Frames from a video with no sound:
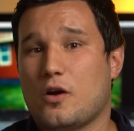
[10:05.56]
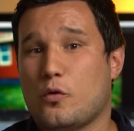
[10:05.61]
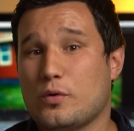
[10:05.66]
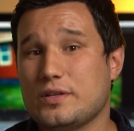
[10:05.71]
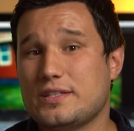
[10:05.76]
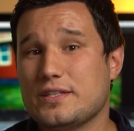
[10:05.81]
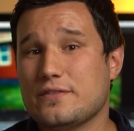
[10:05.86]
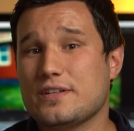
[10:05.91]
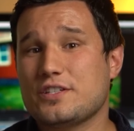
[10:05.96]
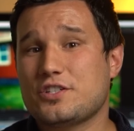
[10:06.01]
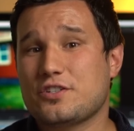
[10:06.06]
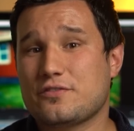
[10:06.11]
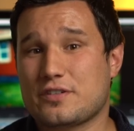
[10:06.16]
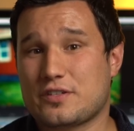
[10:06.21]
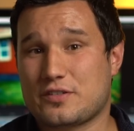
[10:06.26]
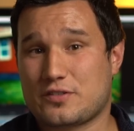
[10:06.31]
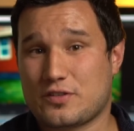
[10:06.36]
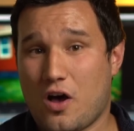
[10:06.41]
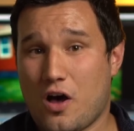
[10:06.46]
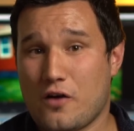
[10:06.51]
With DaVinci
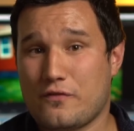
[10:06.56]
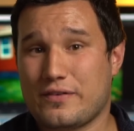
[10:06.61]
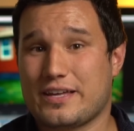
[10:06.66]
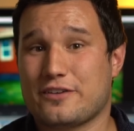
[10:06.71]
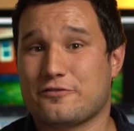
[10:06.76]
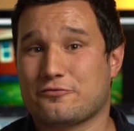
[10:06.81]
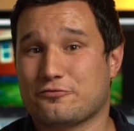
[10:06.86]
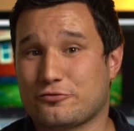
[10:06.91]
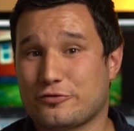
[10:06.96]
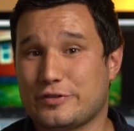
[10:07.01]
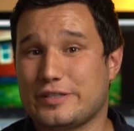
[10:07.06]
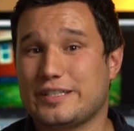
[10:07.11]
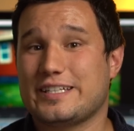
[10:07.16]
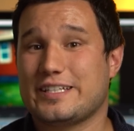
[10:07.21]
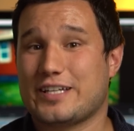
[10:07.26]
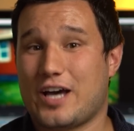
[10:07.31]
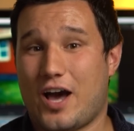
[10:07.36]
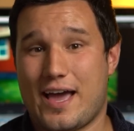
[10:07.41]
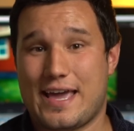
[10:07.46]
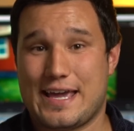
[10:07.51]
Resolve, it
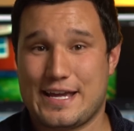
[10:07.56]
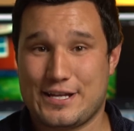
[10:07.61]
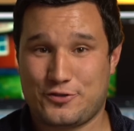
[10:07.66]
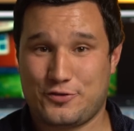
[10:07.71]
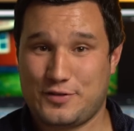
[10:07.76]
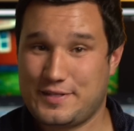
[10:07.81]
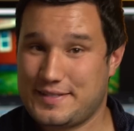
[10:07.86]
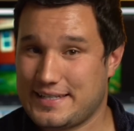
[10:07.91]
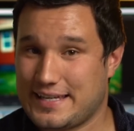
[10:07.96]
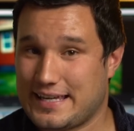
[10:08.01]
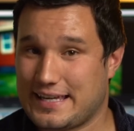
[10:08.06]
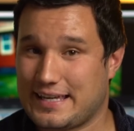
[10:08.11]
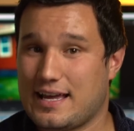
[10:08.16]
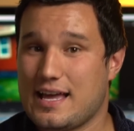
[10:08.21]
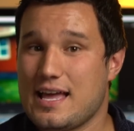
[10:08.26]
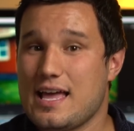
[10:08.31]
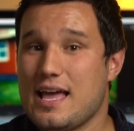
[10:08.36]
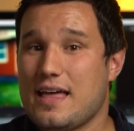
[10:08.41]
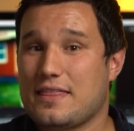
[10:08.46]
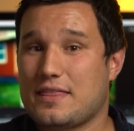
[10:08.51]
really got interesting.
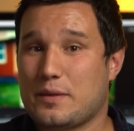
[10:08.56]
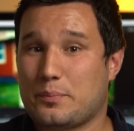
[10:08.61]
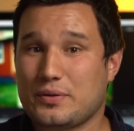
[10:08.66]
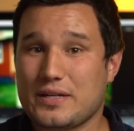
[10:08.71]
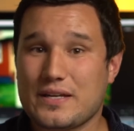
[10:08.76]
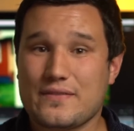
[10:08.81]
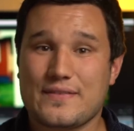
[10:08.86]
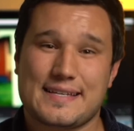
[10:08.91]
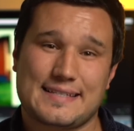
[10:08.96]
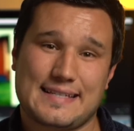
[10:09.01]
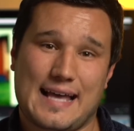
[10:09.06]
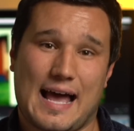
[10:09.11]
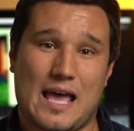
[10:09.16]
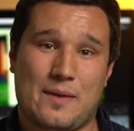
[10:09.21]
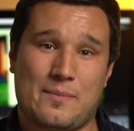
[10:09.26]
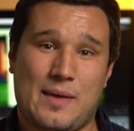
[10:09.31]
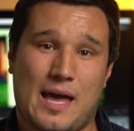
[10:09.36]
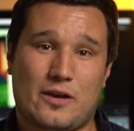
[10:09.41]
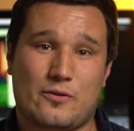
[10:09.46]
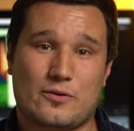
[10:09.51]
The previous
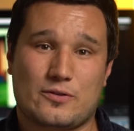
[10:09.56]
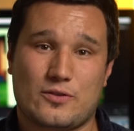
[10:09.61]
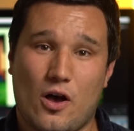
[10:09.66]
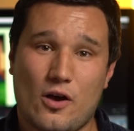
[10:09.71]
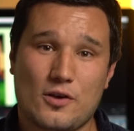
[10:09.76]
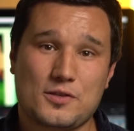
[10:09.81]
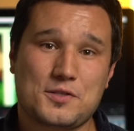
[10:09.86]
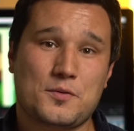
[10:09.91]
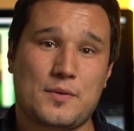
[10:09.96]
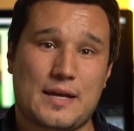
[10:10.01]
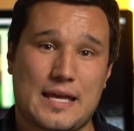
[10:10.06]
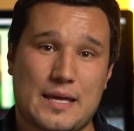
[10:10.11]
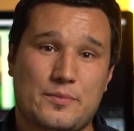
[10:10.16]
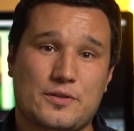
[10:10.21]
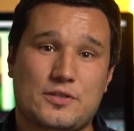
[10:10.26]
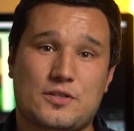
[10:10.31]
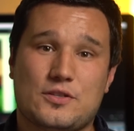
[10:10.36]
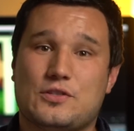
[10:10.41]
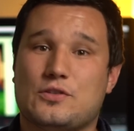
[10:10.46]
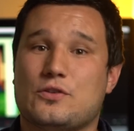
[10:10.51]
iMac was also
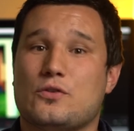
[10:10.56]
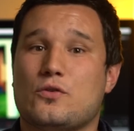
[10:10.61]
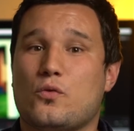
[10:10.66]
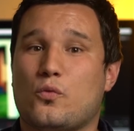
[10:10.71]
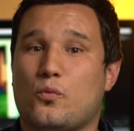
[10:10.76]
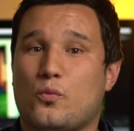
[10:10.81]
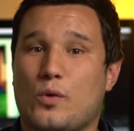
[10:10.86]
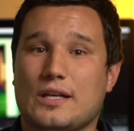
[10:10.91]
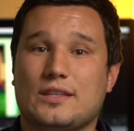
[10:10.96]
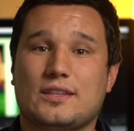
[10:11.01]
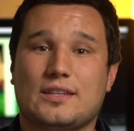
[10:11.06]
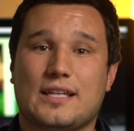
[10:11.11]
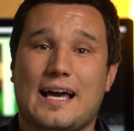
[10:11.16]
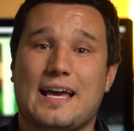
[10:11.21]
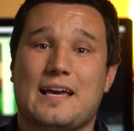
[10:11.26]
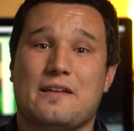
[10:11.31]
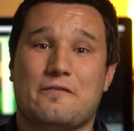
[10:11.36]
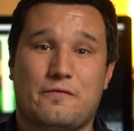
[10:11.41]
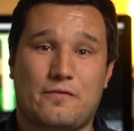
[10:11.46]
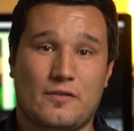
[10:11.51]
able to do one
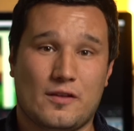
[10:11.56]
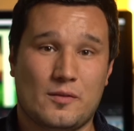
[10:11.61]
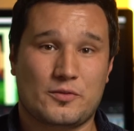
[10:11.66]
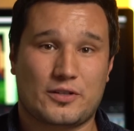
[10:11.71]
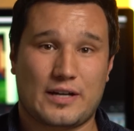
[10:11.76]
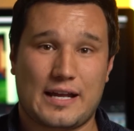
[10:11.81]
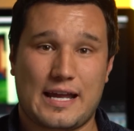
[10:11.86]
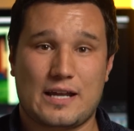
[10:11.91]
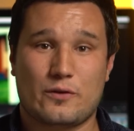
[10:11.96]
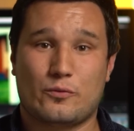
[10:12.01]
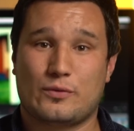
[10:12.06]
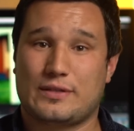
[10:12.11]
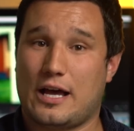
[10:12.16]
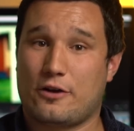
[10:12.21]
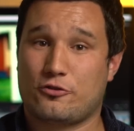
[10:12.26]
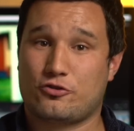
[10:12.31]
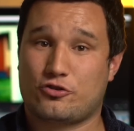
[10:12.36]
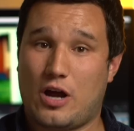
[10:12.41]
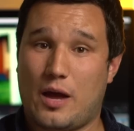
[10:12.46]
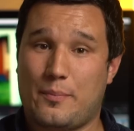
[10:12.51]
LUT and film grain
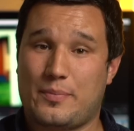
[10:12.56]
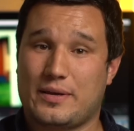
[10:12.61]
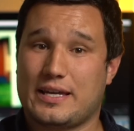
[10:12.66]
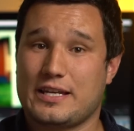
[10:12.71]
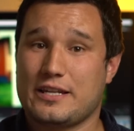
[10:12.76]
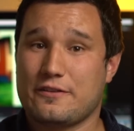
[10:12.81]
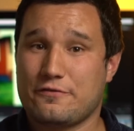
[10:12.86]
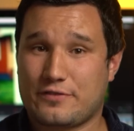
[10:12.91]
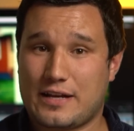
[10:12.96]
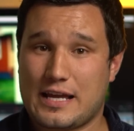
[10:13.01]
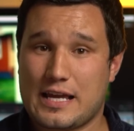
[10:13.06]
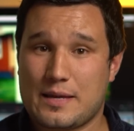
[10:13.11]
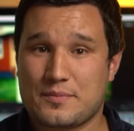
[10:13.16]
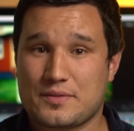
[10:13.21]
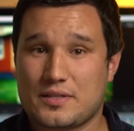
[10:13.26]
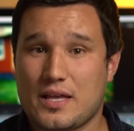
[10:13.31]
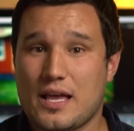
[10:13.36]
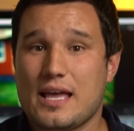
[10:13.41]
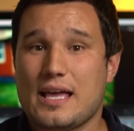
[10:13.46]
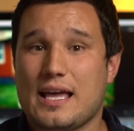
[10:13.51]
without dropping any
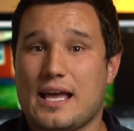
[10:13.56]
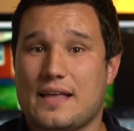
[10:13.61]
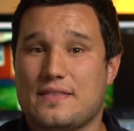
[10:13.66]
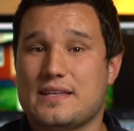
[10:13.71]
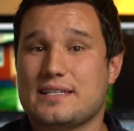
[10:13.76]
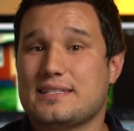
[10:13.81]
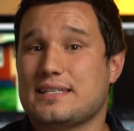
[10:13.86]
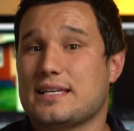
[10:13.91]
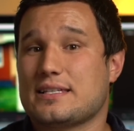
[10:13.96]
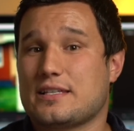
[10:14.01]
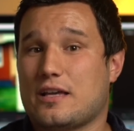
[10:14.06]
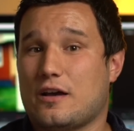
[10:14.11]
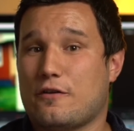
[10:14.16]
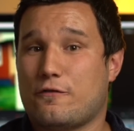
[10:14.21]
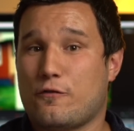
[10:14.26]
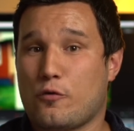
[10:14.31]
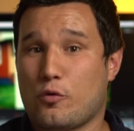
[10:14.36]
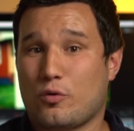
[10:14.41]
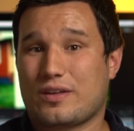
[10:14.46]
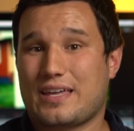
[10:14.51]
frames, and this is a
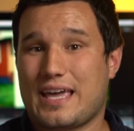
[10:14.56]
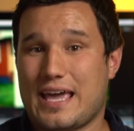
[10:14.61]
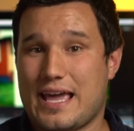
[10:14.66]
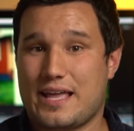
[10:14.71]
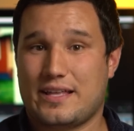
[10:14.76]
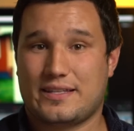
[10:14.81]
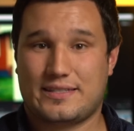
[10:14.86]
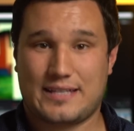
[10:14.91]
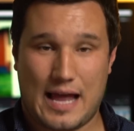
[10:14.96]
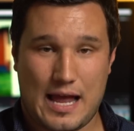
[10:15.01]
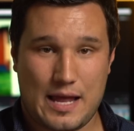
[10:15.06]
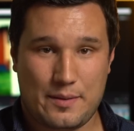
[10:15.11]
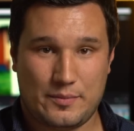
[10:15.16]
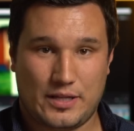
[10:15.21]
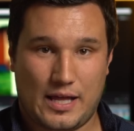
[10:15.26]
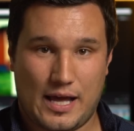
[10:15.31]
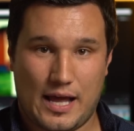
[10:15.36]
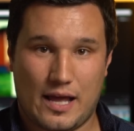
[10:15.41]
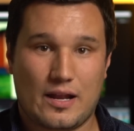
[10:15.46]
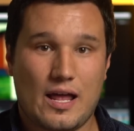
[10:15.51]
4K
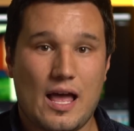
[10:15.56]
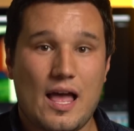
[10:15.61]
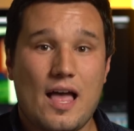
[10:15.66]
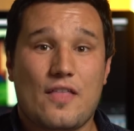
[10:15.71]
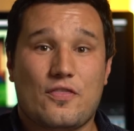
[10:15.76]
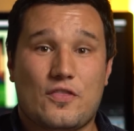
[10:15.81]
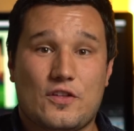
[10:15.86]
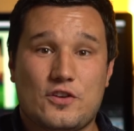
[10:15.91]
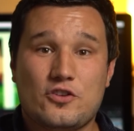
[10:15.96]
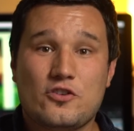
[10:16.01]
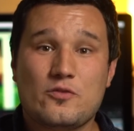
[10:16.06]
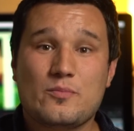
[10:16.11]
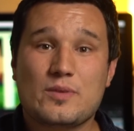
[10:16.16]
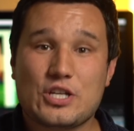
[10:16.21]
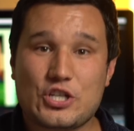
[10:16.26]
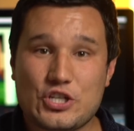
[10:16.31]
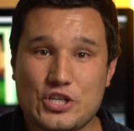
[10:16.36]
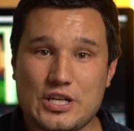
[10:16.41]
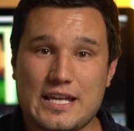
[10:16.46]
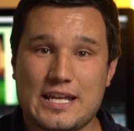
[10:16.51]
timeline. The new
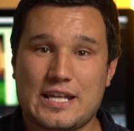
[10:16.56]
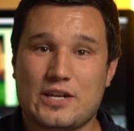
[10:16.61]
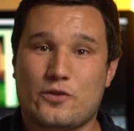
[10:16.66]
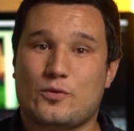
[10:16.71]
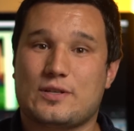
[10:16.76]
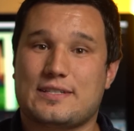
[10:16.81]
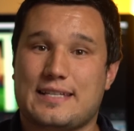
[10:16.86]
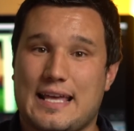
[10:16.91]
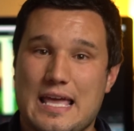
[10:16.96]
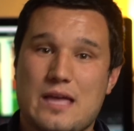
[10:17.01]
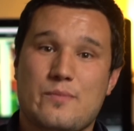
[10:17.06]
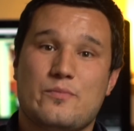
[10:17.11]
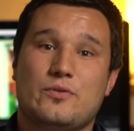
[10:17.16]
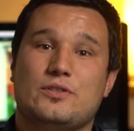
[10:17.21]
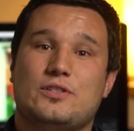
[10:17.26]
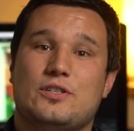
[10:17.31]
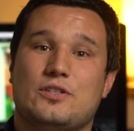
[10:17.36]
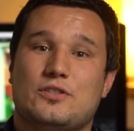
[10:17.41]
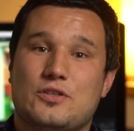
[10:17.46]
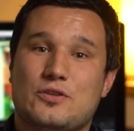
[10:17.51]
machine was
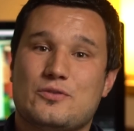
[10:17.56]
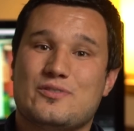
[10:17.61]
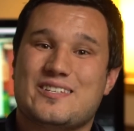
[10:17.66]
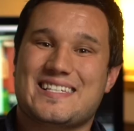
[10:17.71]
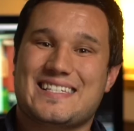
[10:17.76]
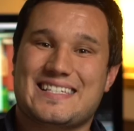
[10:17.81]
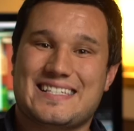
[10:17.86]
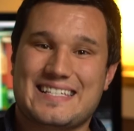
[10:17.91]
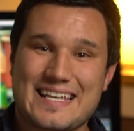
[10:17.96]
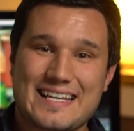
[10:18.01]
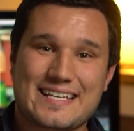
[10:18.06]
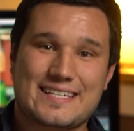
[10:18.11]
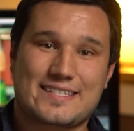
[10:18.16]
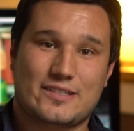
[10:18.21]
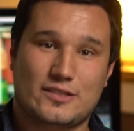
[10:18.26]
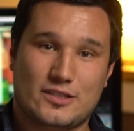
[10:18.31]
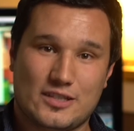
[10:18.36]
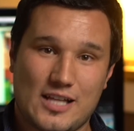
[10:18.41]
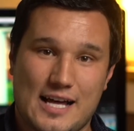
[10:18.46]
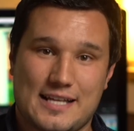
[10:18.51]
able to do
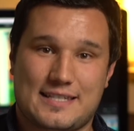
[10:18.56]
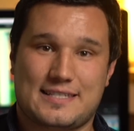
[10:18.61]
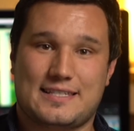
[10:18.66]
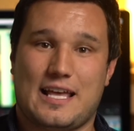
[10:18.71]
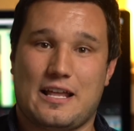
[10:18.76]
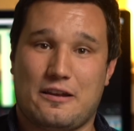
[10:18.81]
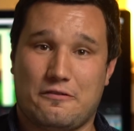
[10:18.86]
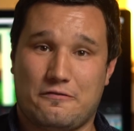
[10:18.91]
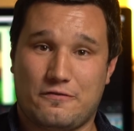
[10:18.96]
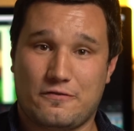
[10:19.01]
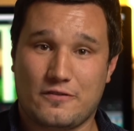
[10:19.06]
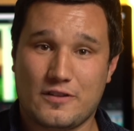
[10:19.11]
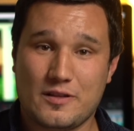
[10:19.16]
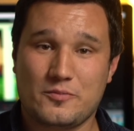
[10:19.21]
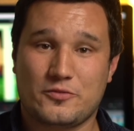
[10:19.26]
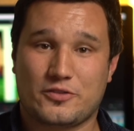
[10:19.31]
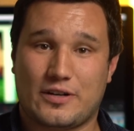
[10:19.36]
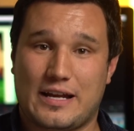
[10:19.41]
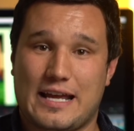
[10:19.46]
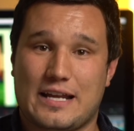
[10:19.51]
six LUTs and
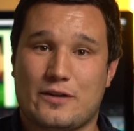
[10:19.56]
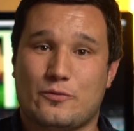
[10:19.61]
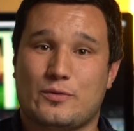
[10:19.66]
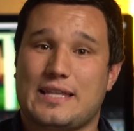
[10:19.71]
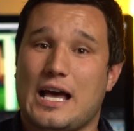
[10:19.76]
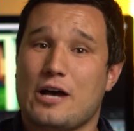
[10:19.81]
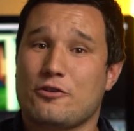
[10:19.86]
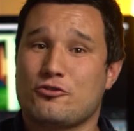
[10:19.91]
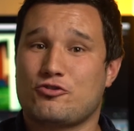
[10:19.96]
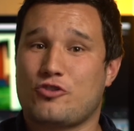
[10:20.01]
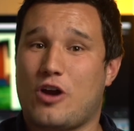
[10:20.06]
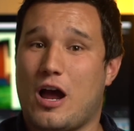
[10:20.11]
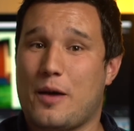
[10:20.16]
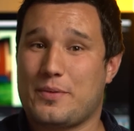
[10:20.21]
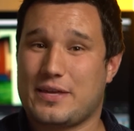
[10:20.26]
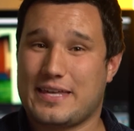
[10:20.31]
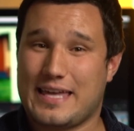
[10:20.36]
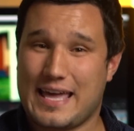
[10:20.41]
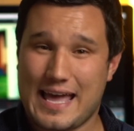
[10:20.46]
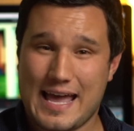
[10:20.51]
film grain without
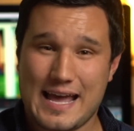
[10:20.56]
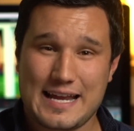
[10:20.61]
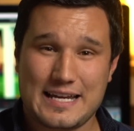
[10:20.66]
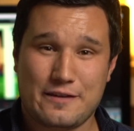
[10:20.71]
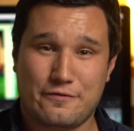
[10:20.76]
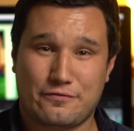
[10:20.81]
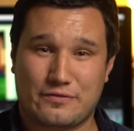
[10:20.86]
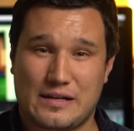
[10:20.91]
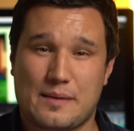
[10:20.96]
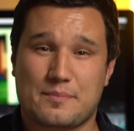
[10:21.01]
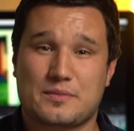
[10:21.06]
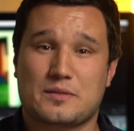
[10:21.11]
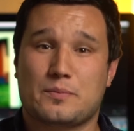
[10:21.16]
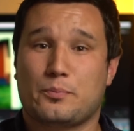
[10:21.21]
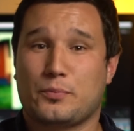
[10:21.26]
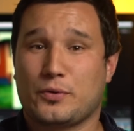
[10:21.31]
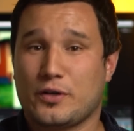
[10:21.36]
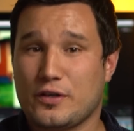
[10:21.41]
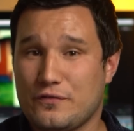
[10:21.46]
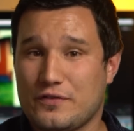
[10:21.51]
dropping any frames,
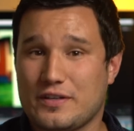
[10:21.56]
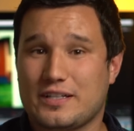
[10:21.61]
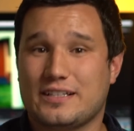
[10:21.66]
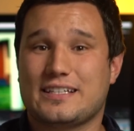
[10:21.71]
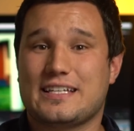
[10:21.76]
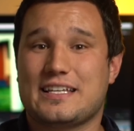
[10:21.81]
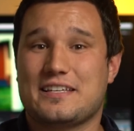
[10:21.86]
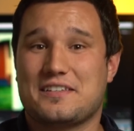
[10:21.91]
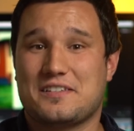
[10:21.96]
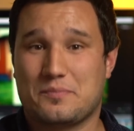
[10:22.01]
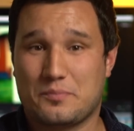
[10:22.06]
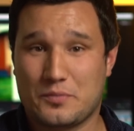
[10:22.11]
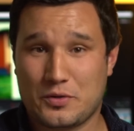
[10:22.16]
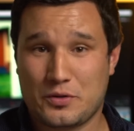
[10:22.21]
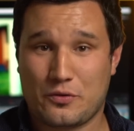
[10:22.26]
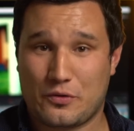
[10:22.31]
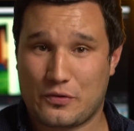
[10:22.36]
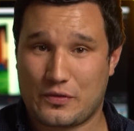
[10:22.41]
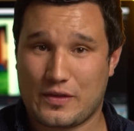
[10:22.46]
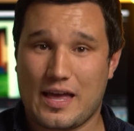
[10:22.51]
perfectly
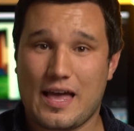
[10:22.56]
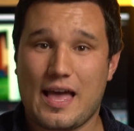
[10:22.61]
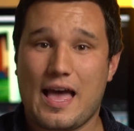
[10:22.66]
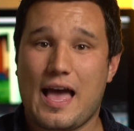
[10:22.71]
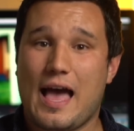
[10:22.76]
smooth.